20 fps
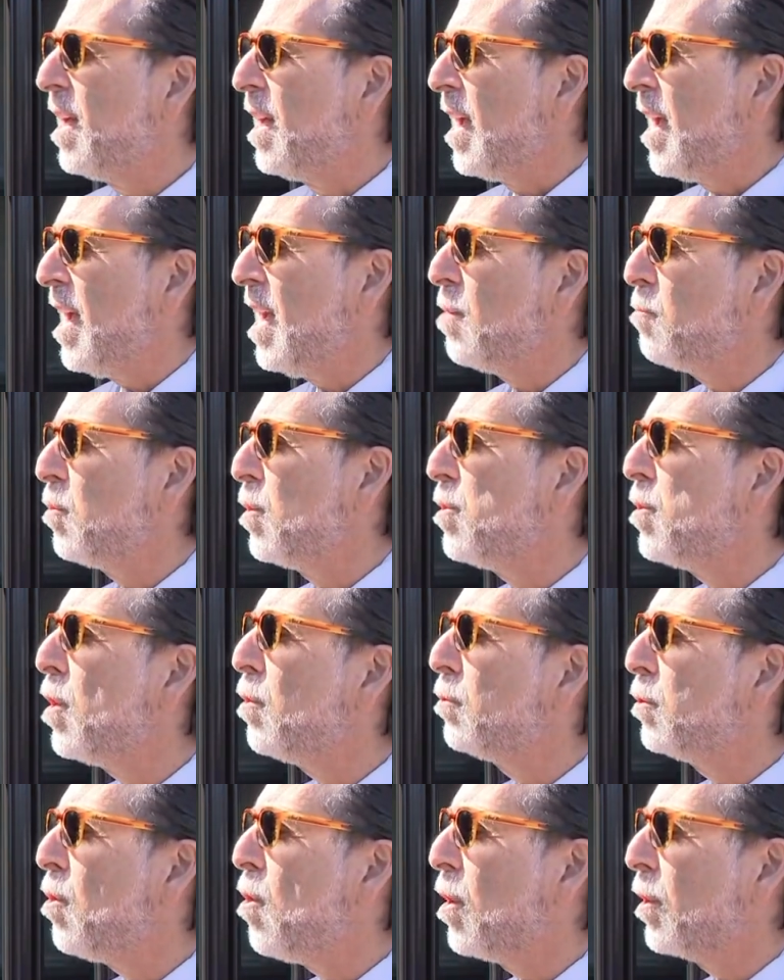and were no
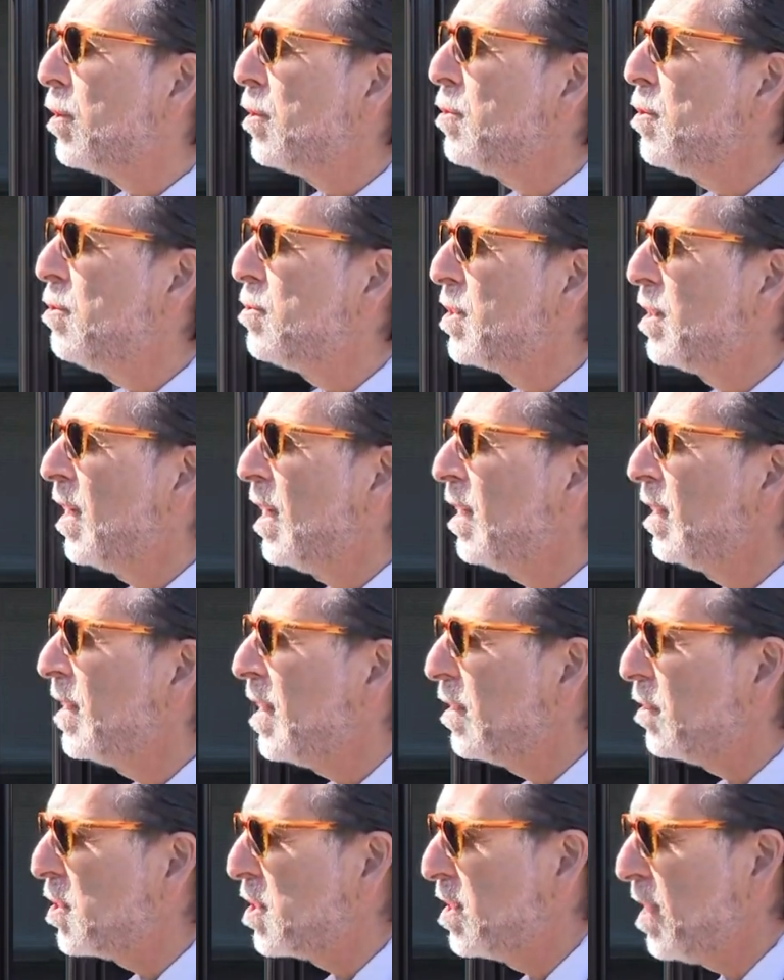longer using
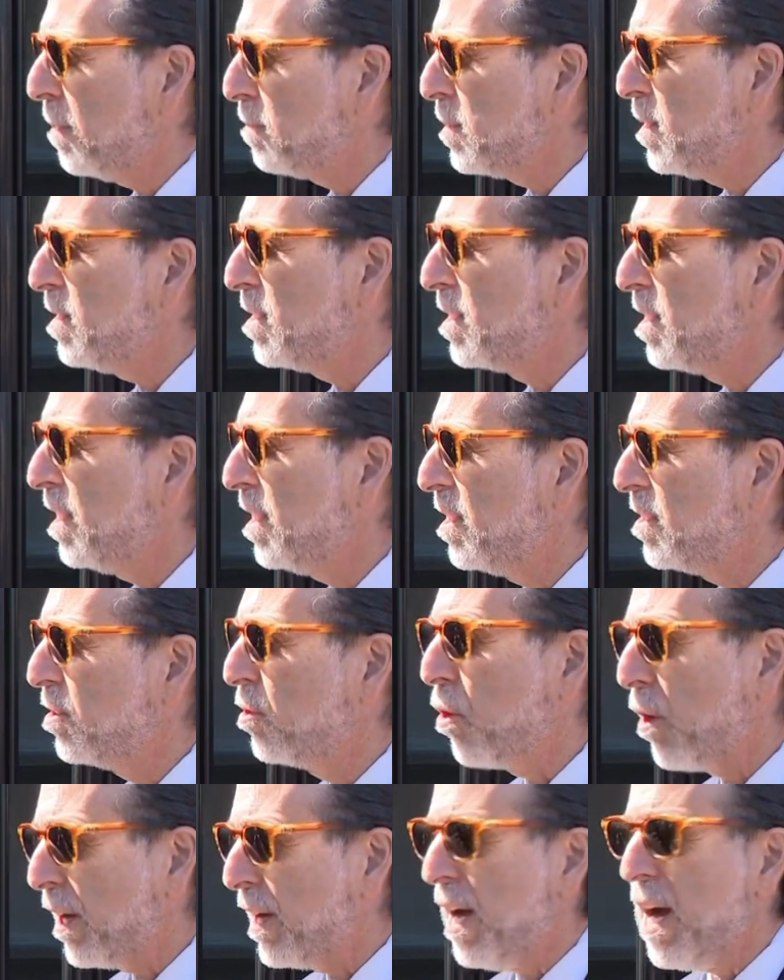illegal substances,
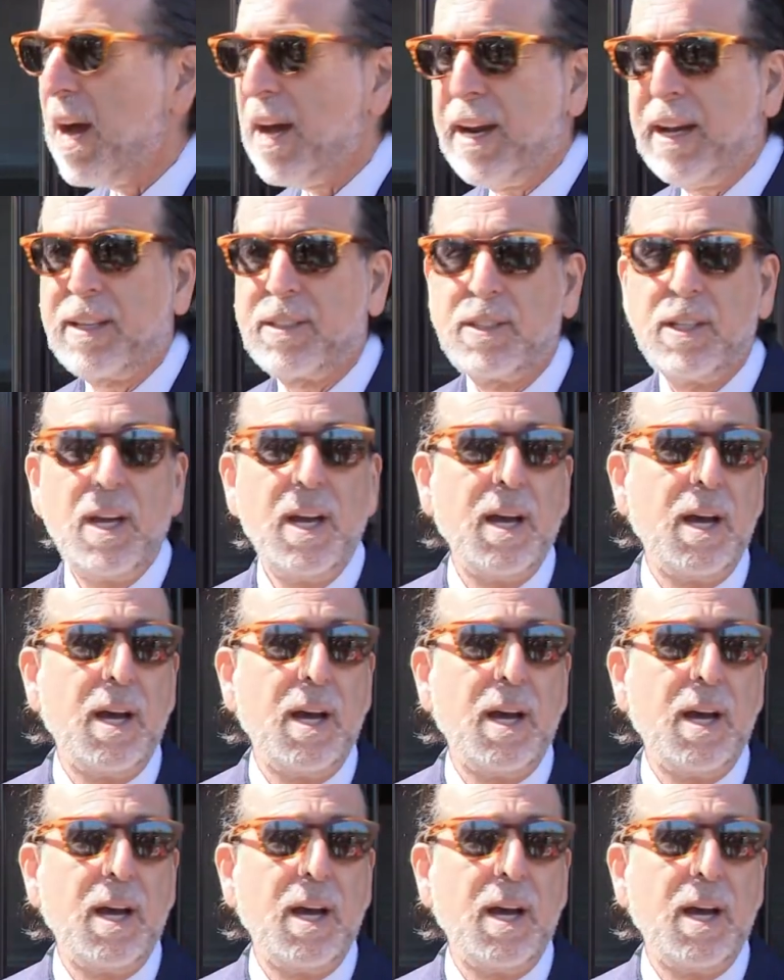narcotics,